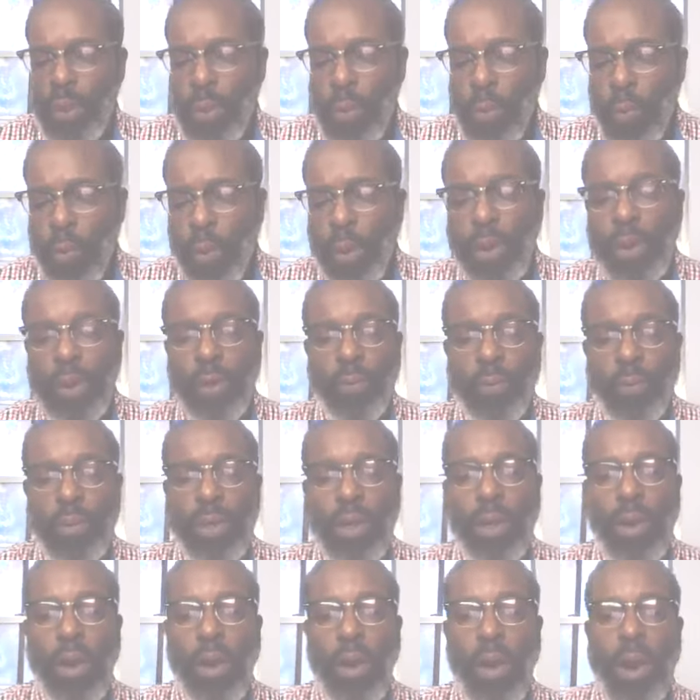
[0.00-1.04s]
working really
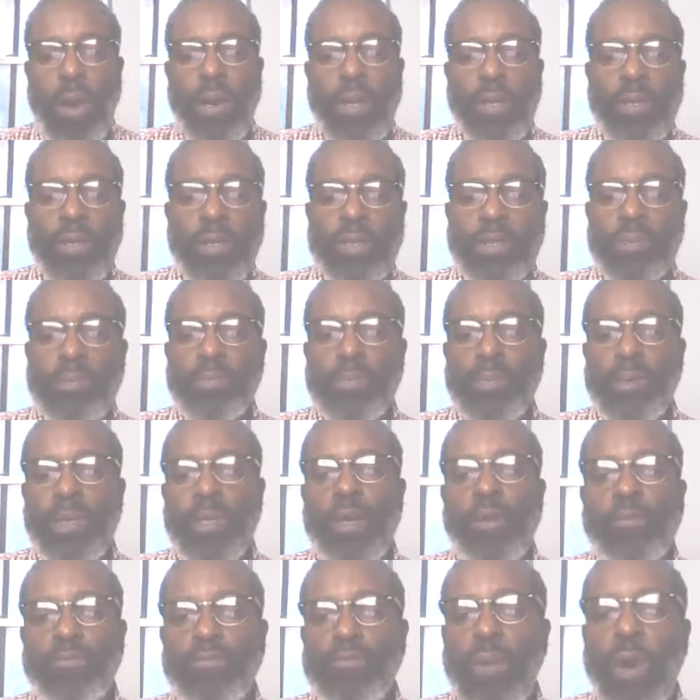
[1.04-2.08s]
hard in this book
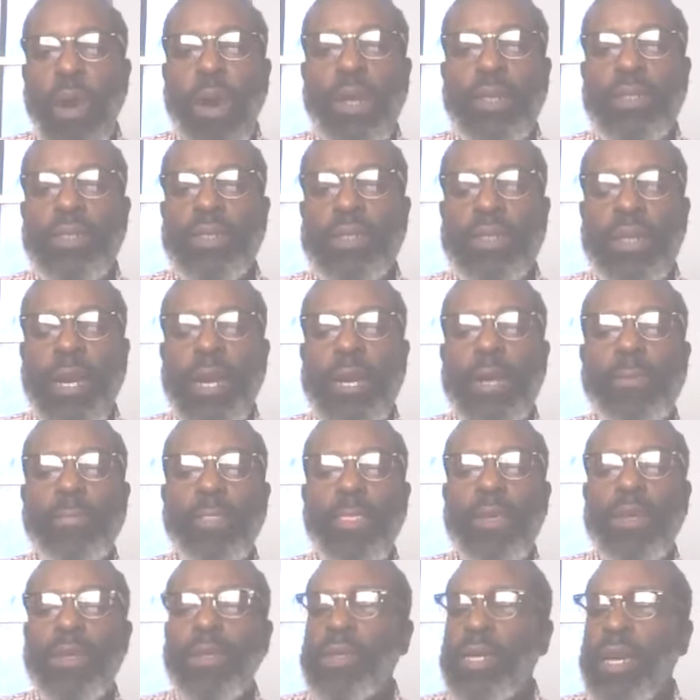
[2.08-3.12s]
of Mark tonight
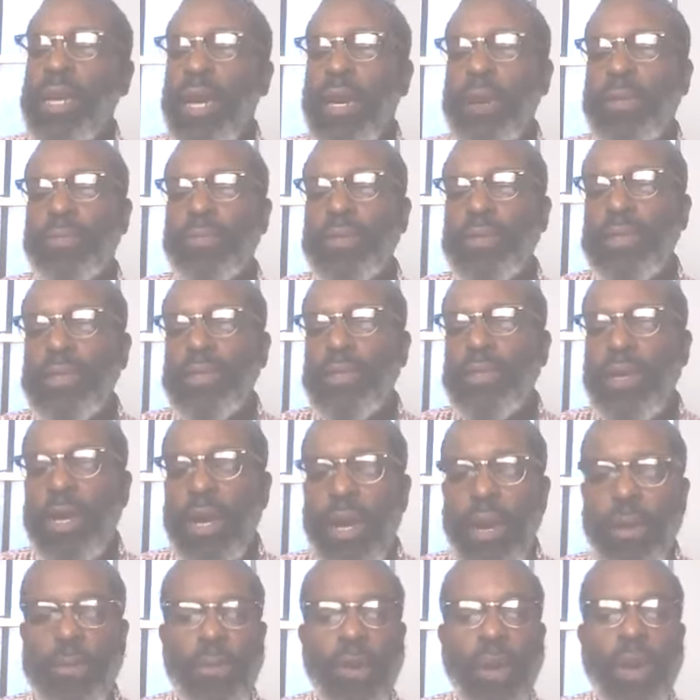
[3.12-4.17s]
and
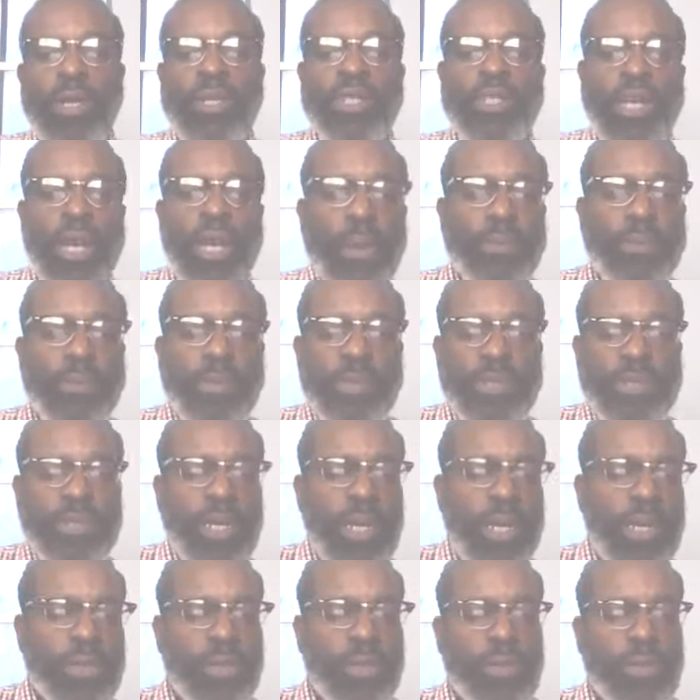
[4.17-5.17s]
uh, Mark chapter 6.